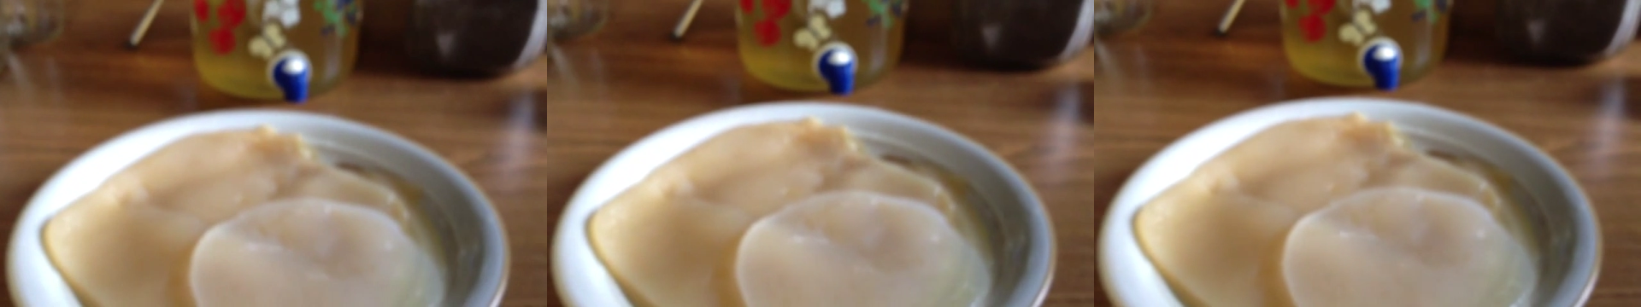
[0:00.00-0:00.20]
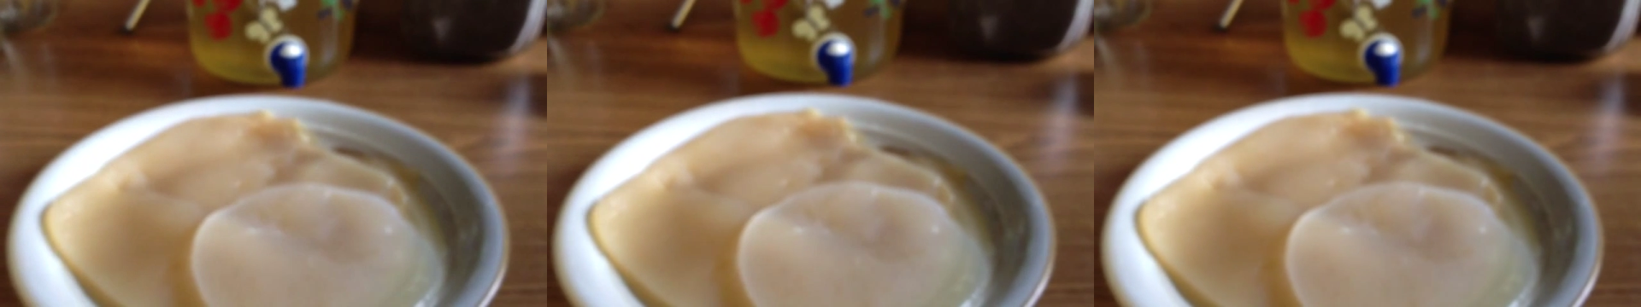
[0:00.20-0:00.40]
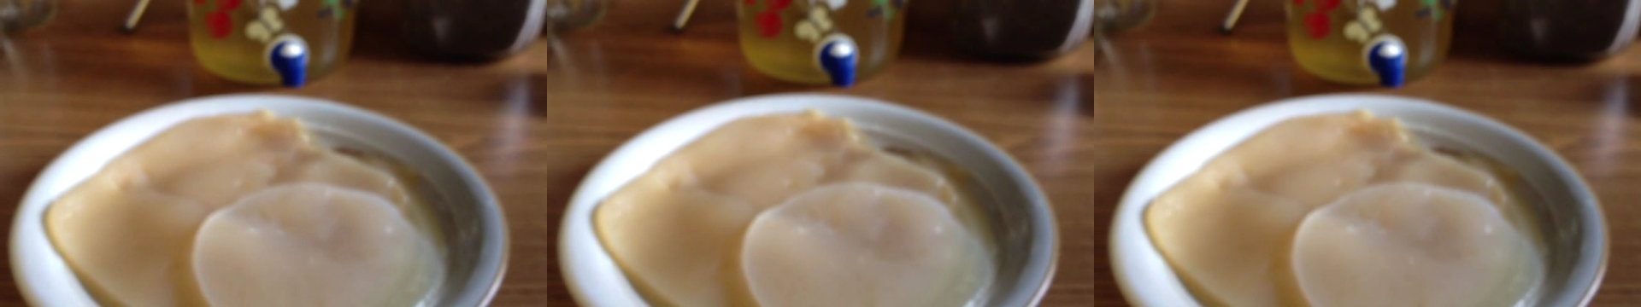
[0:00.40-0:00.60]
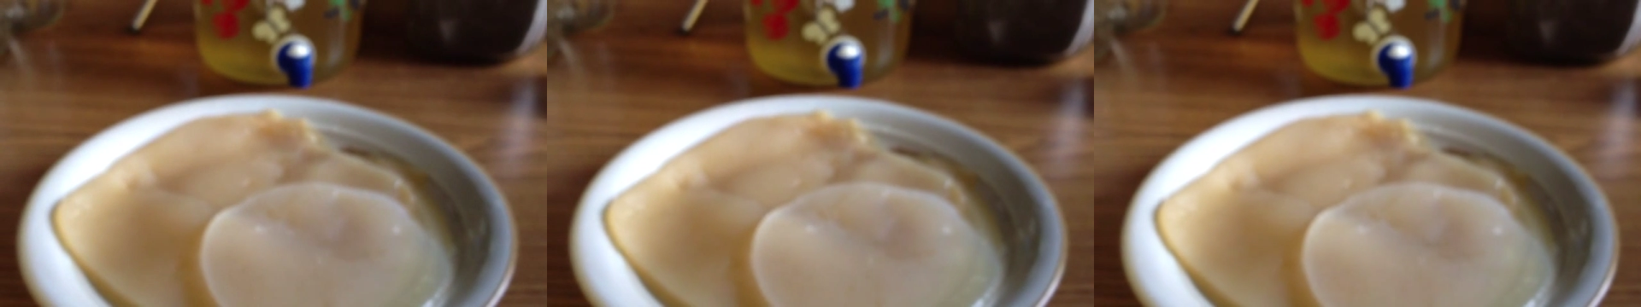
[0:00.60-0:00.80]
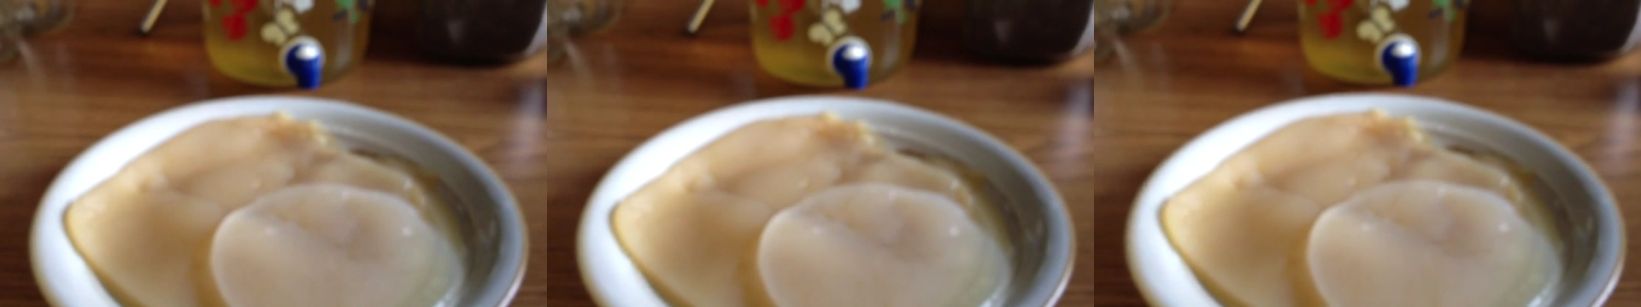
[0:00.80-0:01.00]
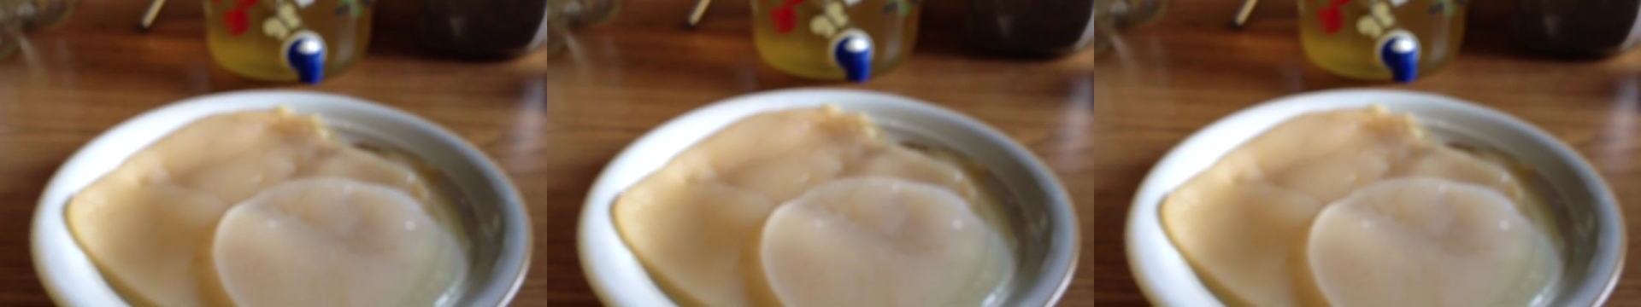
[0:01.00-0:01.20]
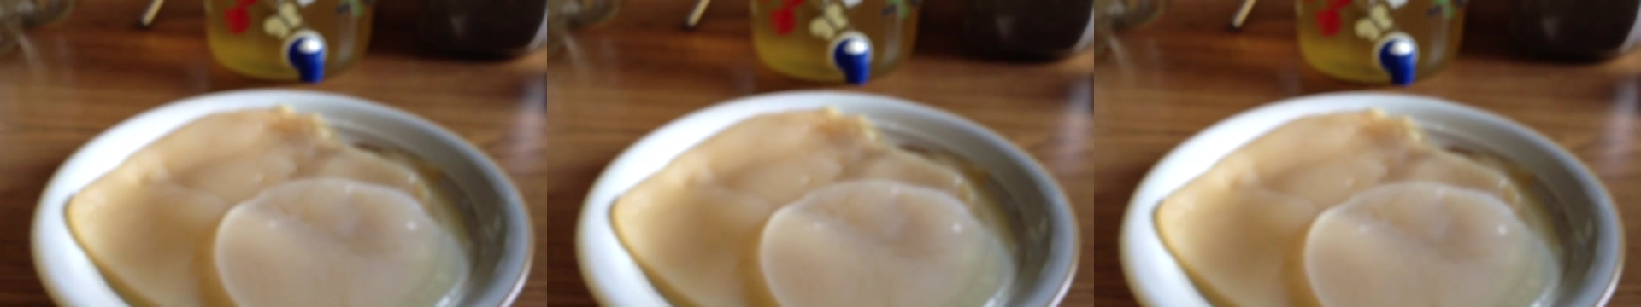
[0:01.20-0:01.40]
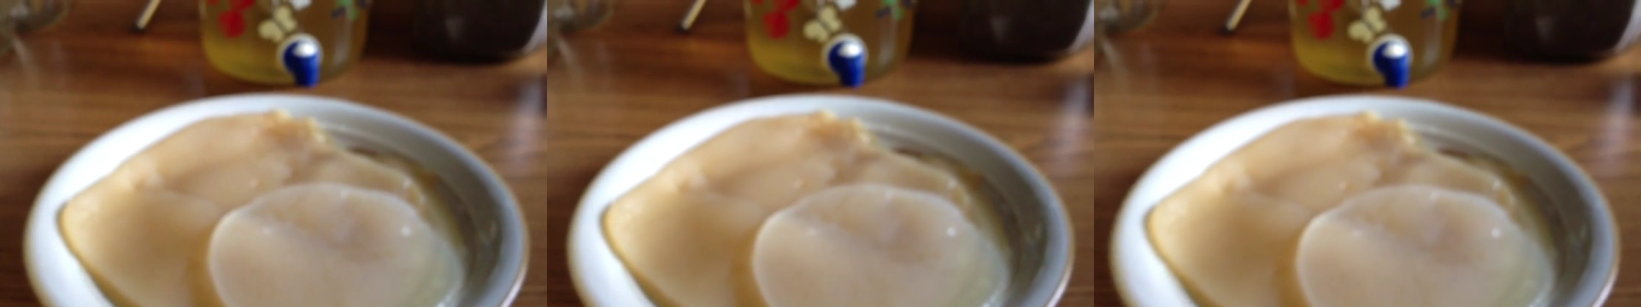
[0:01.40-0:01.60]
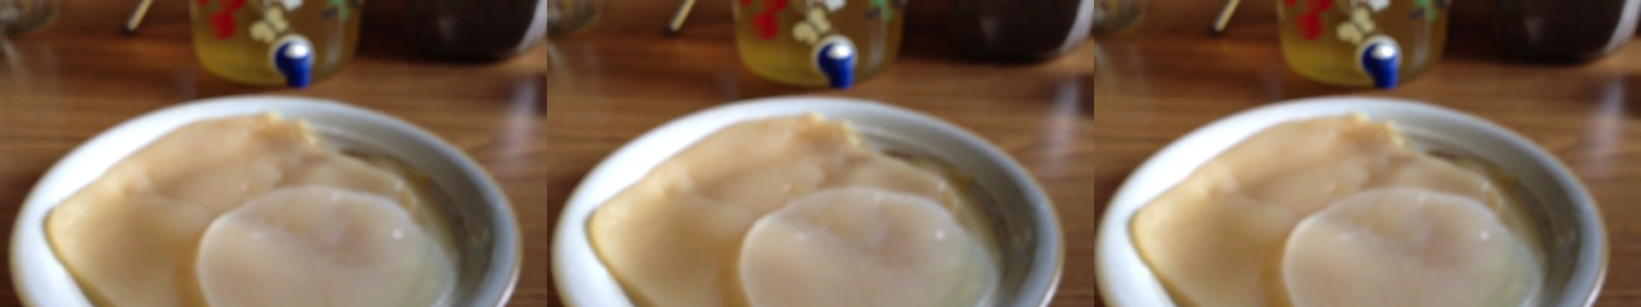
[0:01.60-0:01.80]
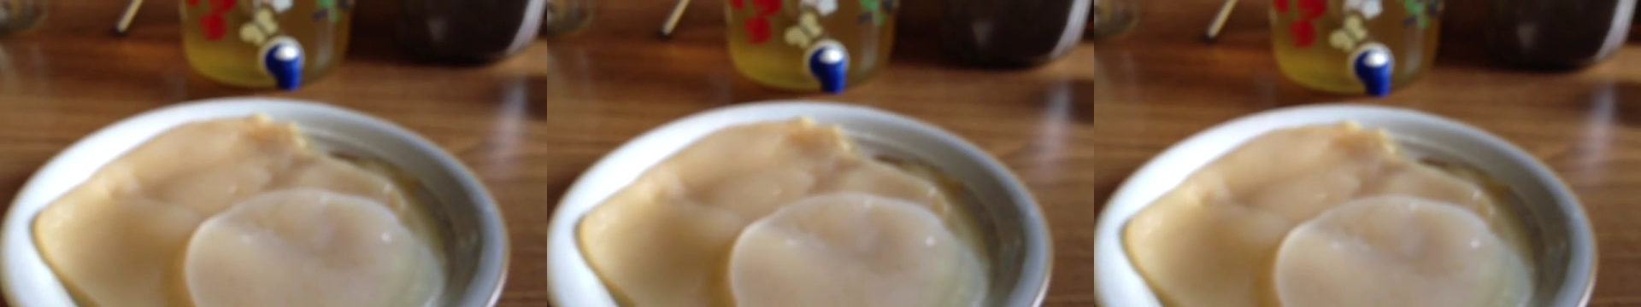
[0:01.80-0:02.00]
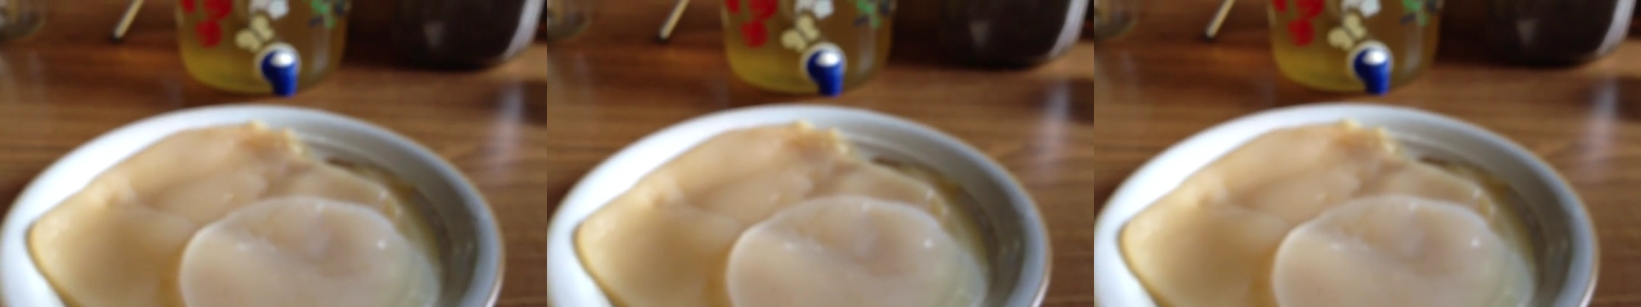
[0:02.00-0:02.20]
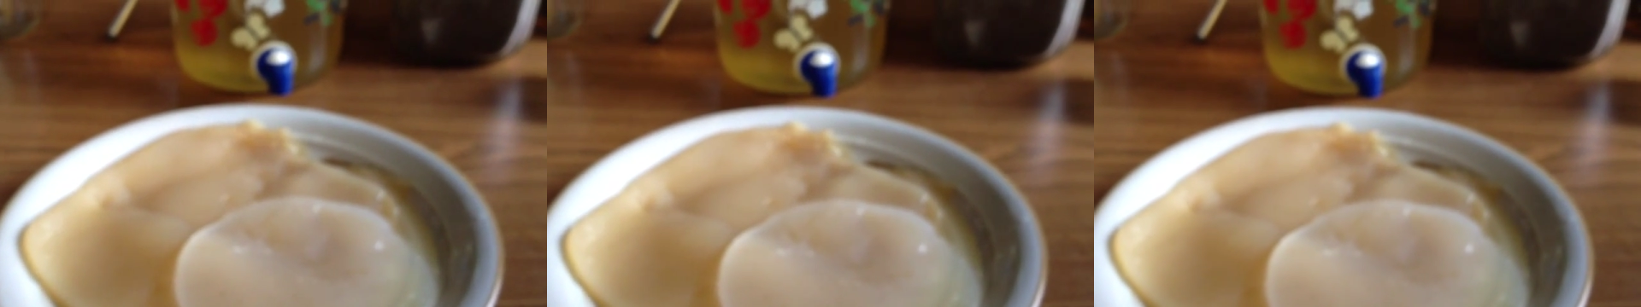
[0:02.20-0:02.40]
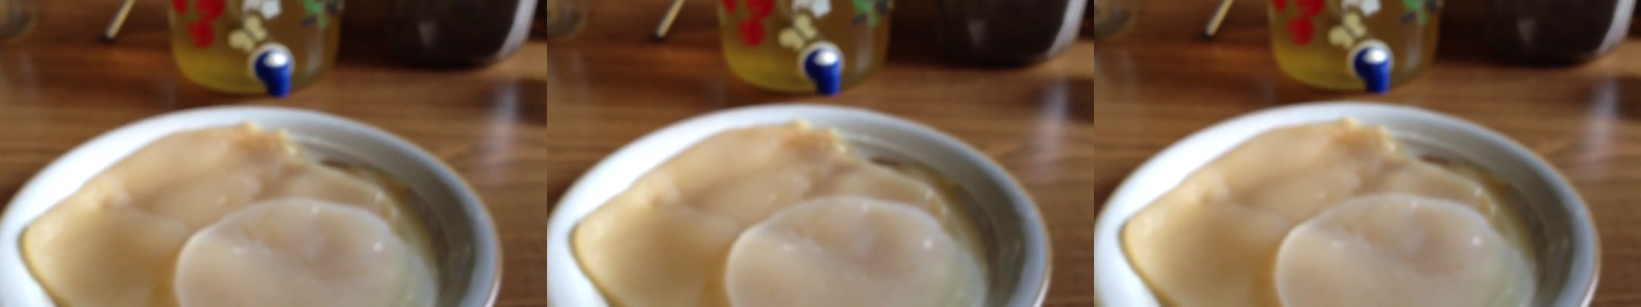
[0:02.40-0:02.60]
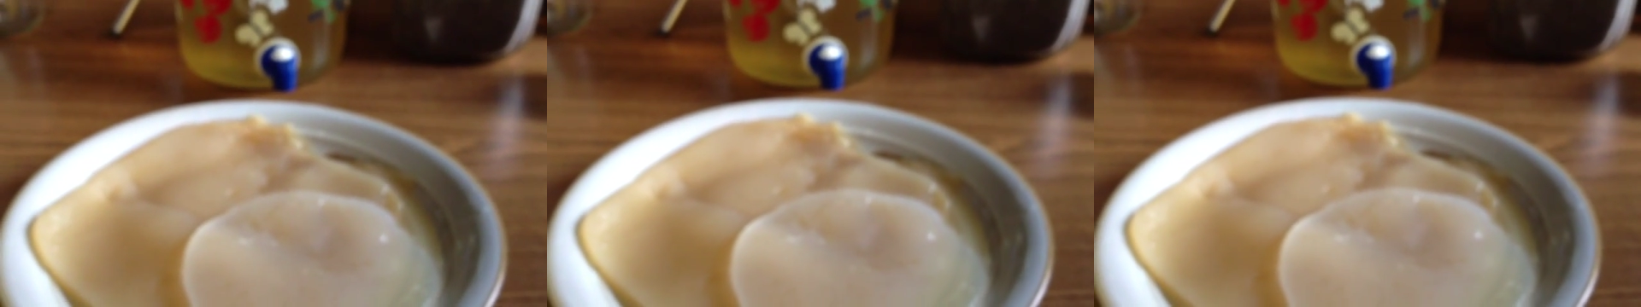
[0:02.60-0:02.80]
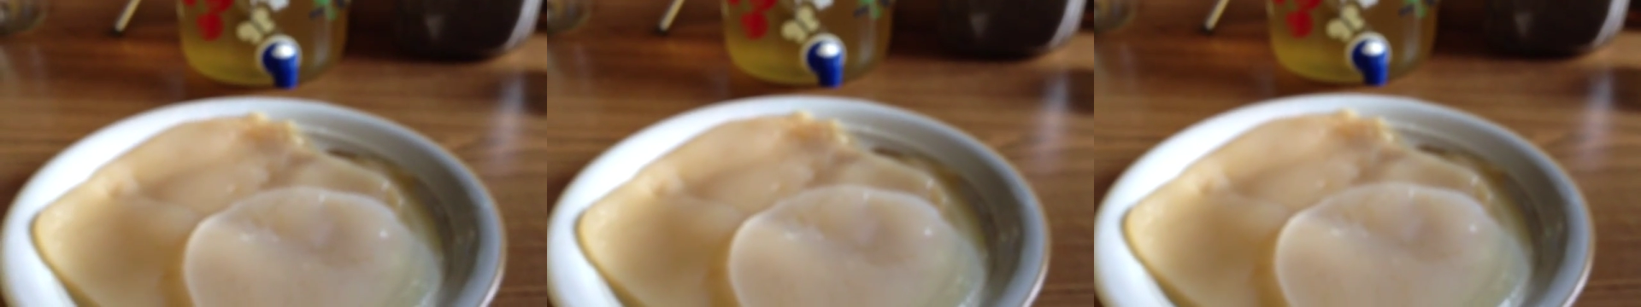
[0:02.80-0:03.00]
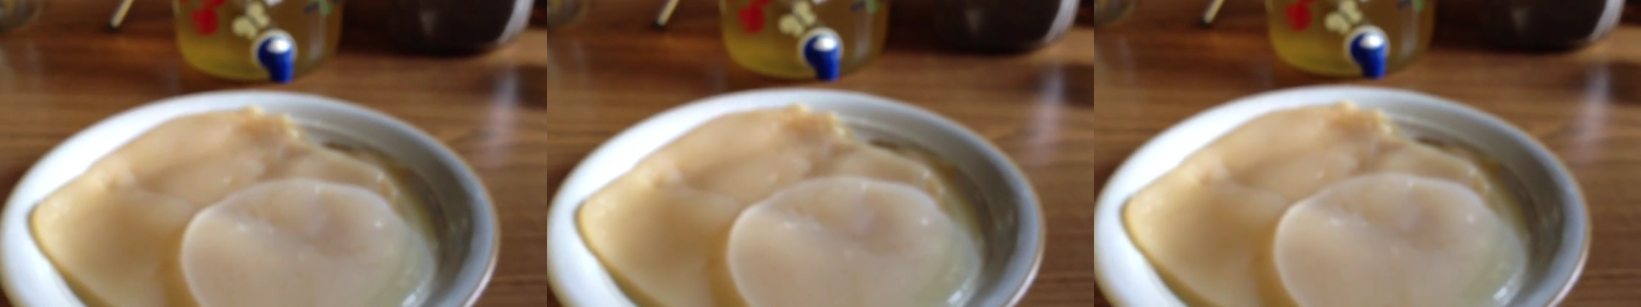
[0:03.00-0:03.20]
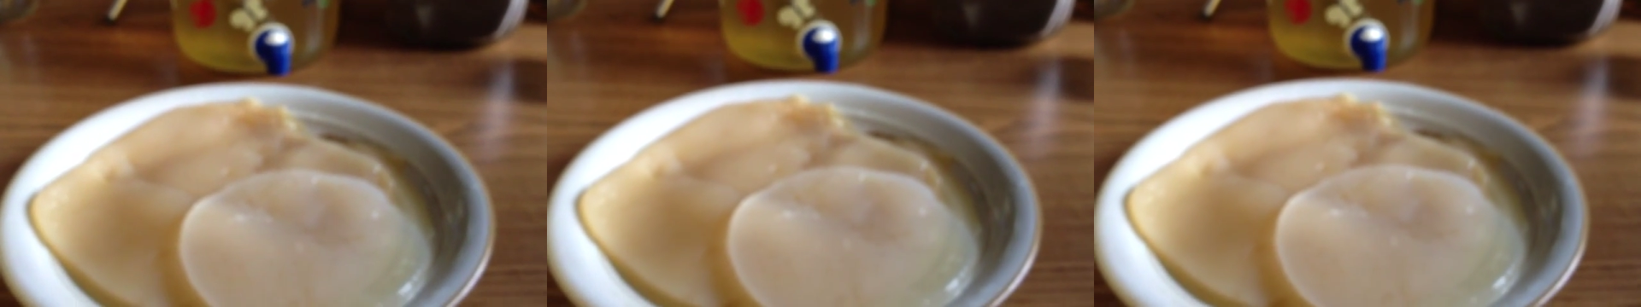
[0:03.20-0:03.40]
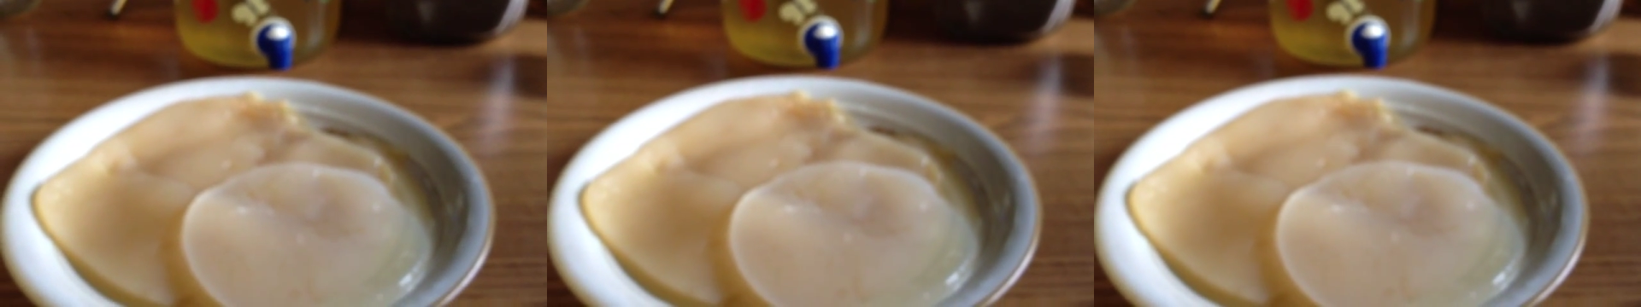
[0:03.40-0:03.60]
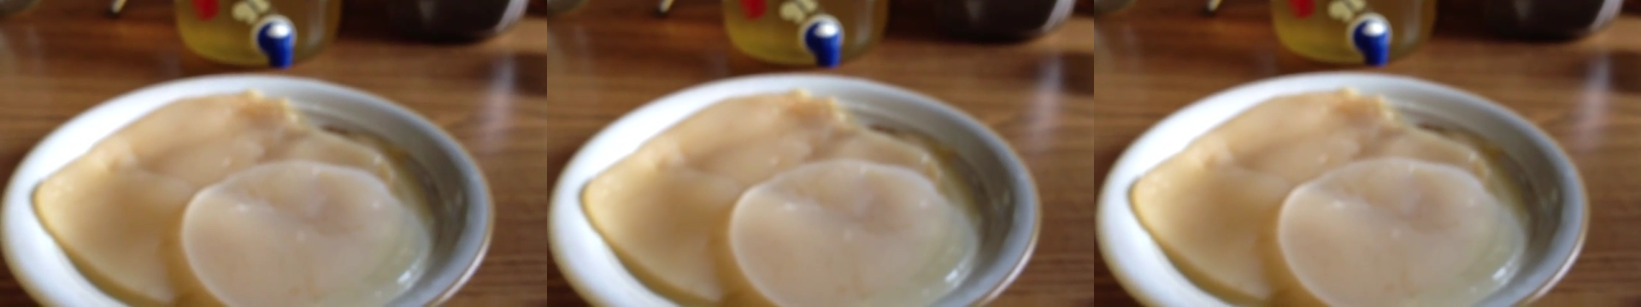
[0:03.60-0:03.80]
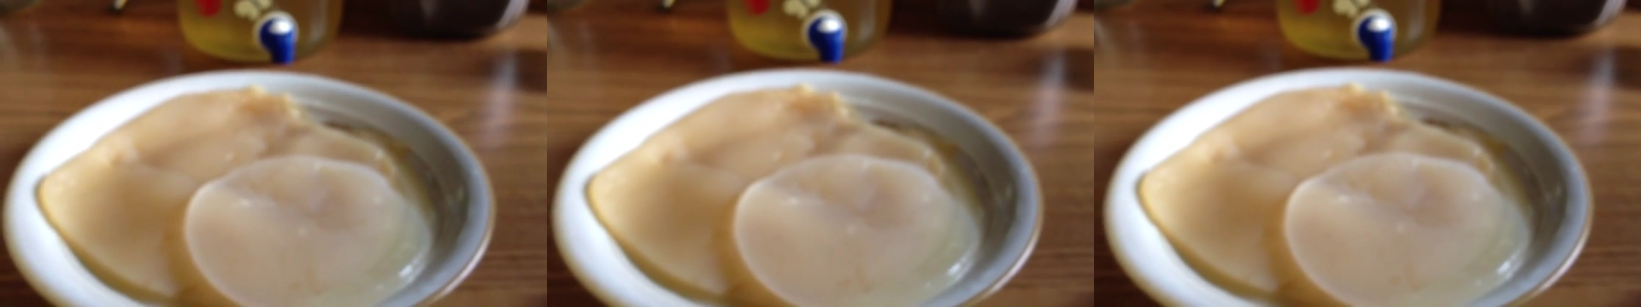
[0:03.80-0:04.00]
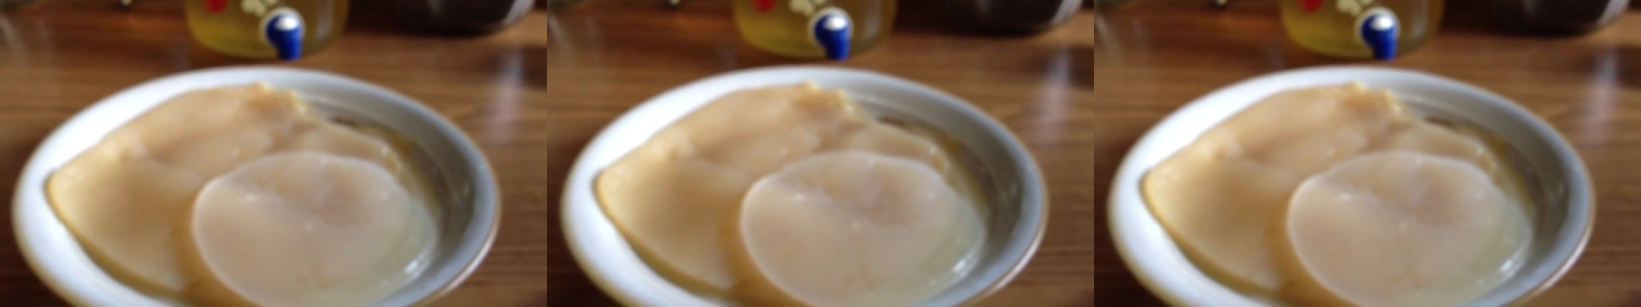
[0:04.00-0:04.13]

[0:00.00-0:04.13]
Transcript: Nobody's mouth can be seen.